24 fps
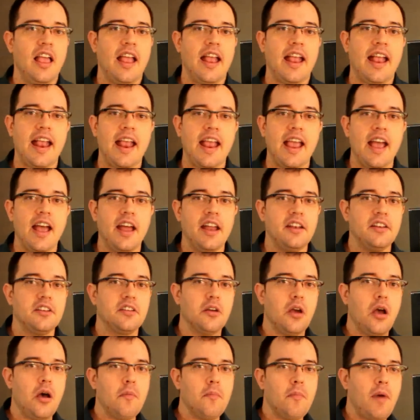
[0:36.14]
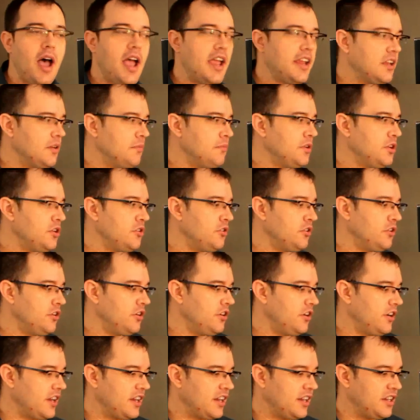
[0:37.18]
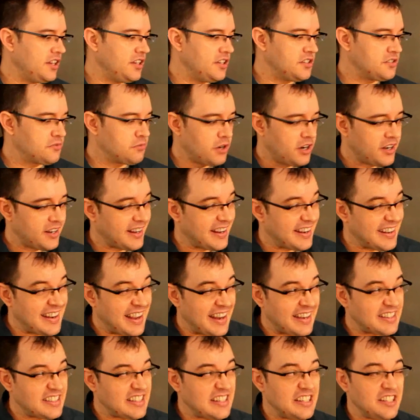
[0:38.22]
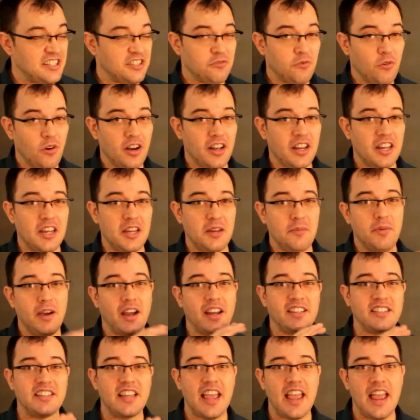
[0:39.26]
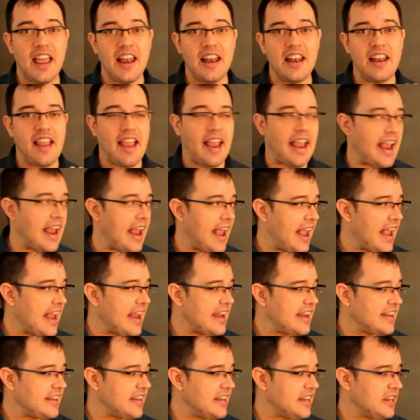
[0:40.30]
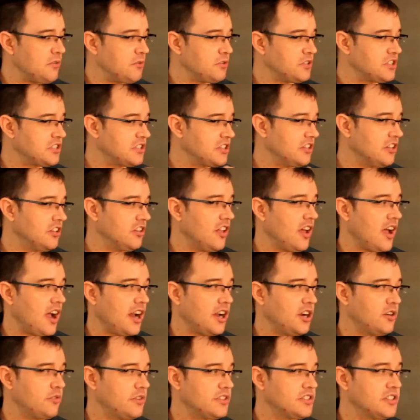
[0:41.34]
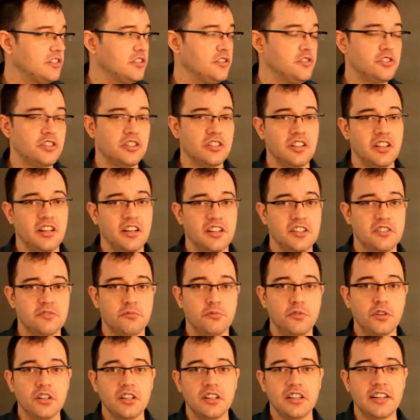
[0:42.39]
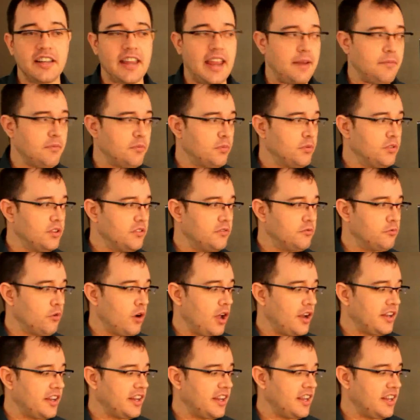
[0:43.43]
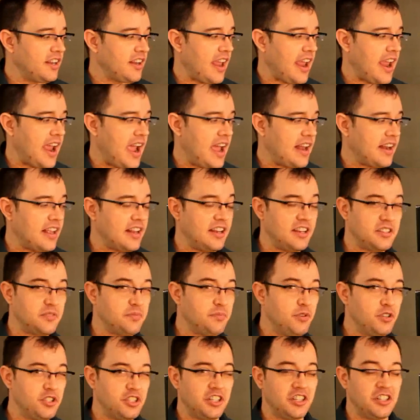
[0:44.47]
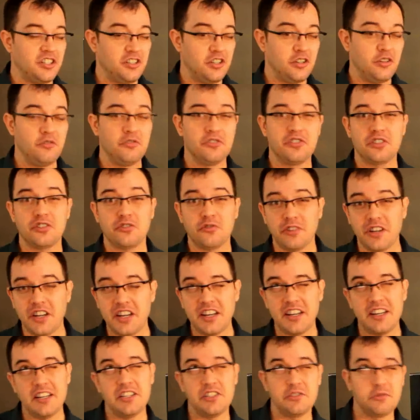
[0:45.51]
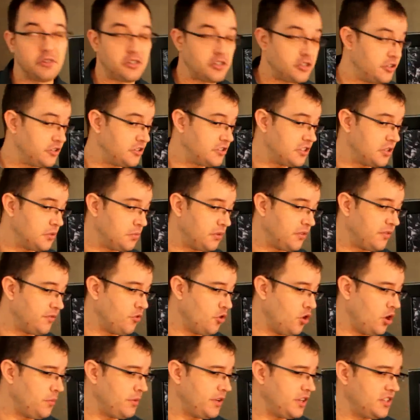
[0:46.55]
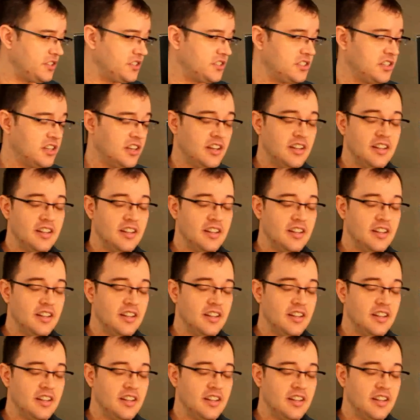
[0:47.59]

And my computer is running at 1920 by 1080, which is a little higher resolution than it's really capable of running it at. And it's pushing two screens, which hurts the performance.